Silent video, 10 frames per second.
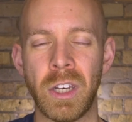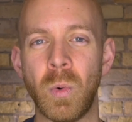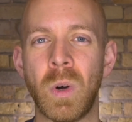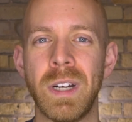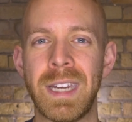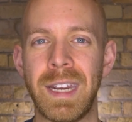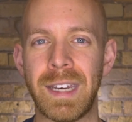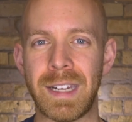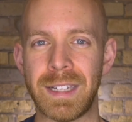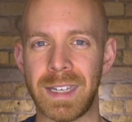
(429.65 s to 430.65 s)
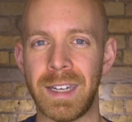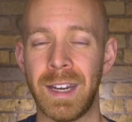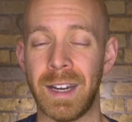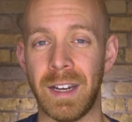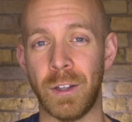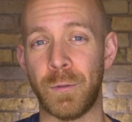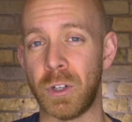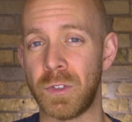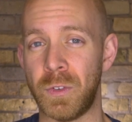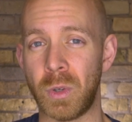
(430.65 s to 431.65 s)
you wanna take it easy in the
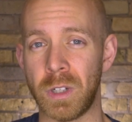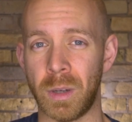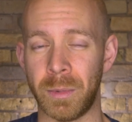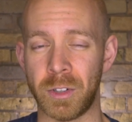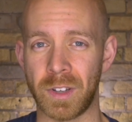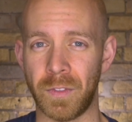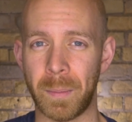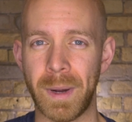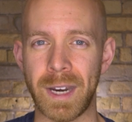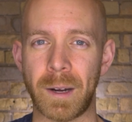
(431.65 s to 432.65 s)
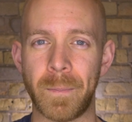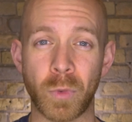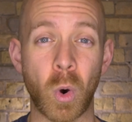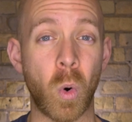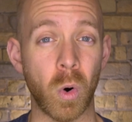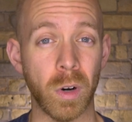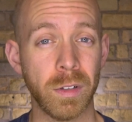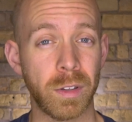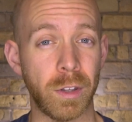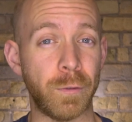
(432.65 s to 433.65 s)
first few kilometers of the bike or
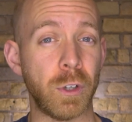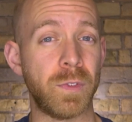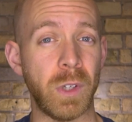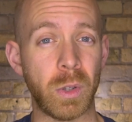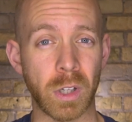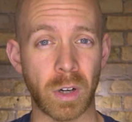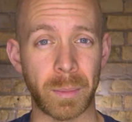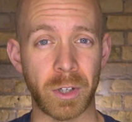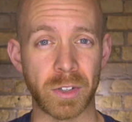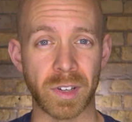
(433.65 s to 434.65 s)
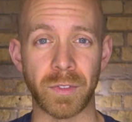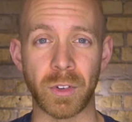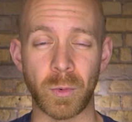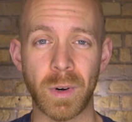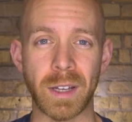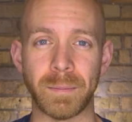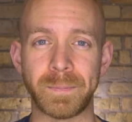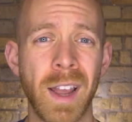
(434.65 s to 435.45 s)
the first few kilometers of the run.